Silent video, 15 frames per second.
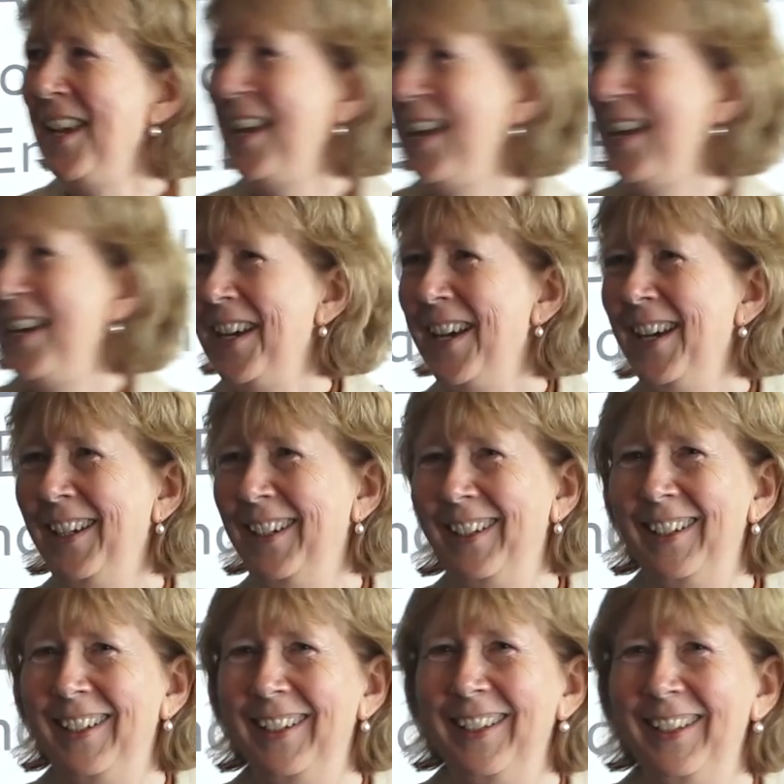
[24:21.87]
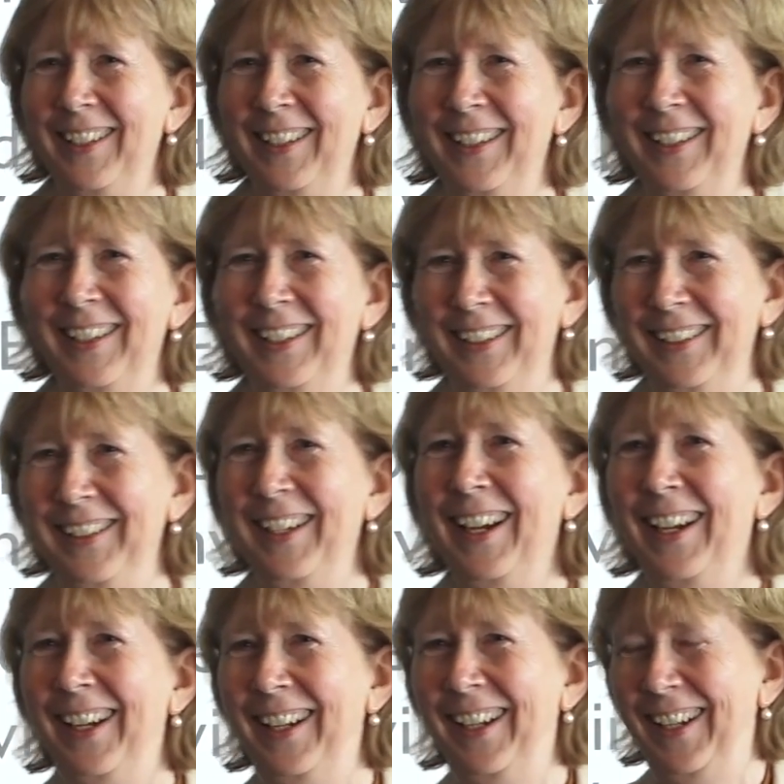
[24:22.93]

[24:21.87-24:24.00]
we, we, say infox in France. Yeah.